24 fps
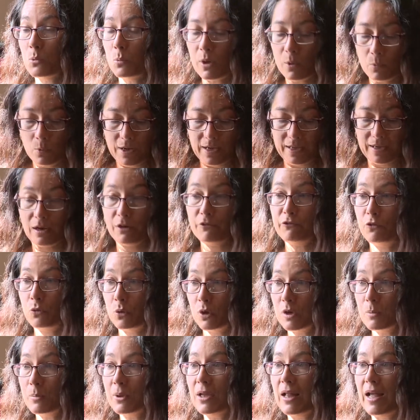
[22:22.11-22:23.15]
We want
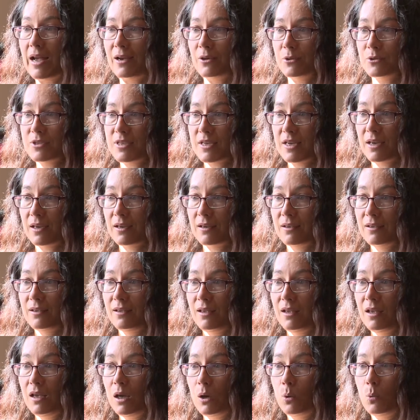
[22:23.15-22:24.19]
affordable housing.
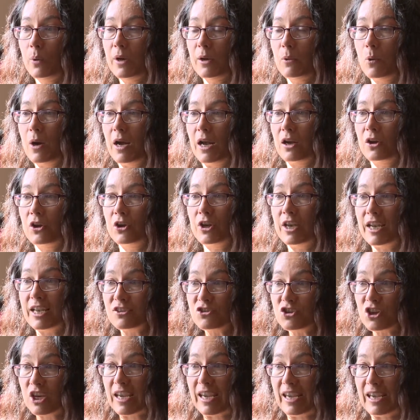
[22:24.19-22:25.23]
We want good
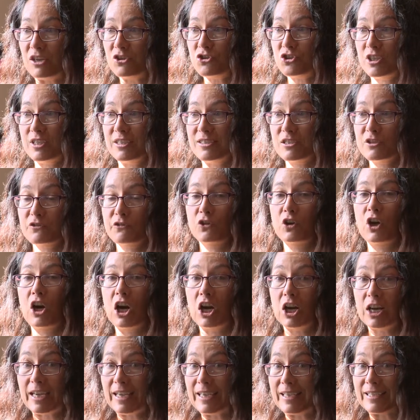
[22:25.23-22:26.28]
educations for
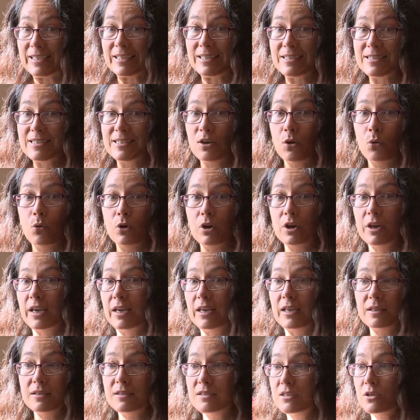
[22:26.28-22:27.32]
our kids or
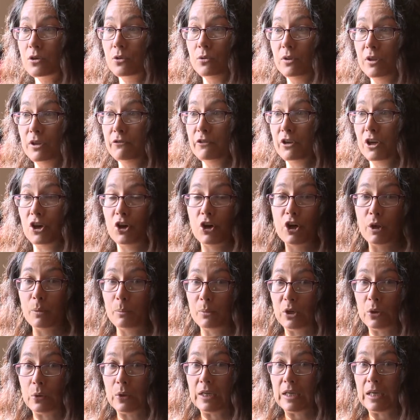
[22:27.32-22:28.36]
kids who live in our
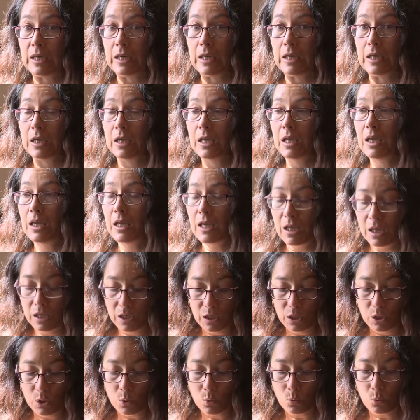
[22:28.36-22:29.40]
community.
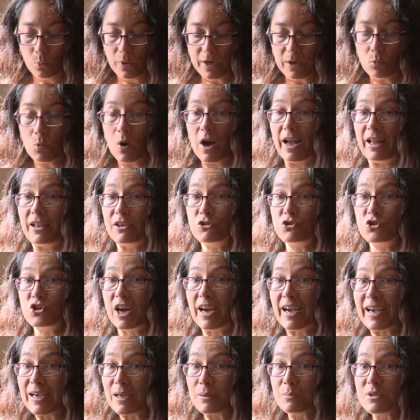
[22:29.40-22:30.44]
We want
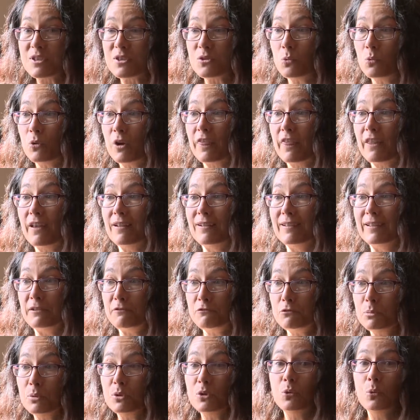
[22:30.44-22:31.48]
jobs with a
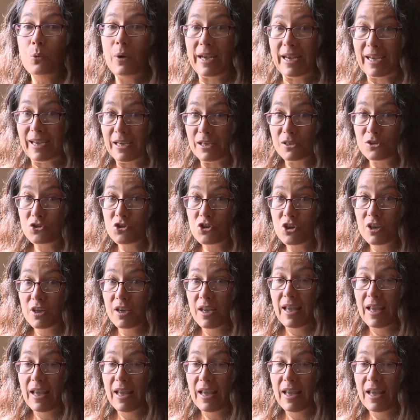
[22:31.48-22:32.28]
livable wage.